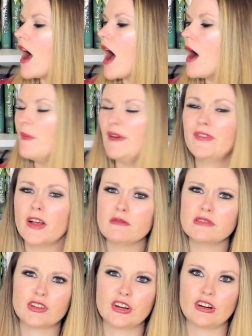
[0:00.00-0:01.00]
It
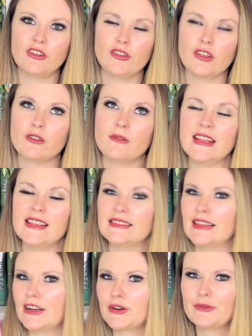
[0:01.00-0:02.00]
follows a girl who is
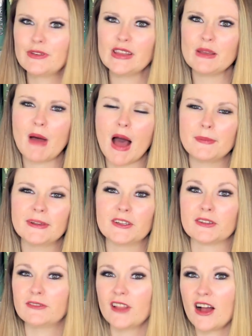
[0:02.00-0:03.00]
like a really
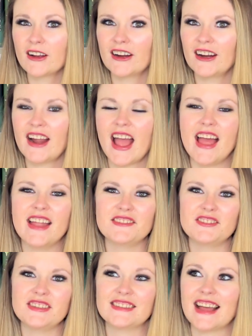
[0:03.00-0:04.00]
popular vlogger and
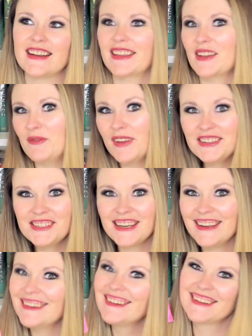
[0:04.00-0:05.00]
she's at a
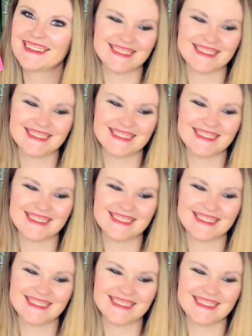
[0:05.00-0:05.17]
convention.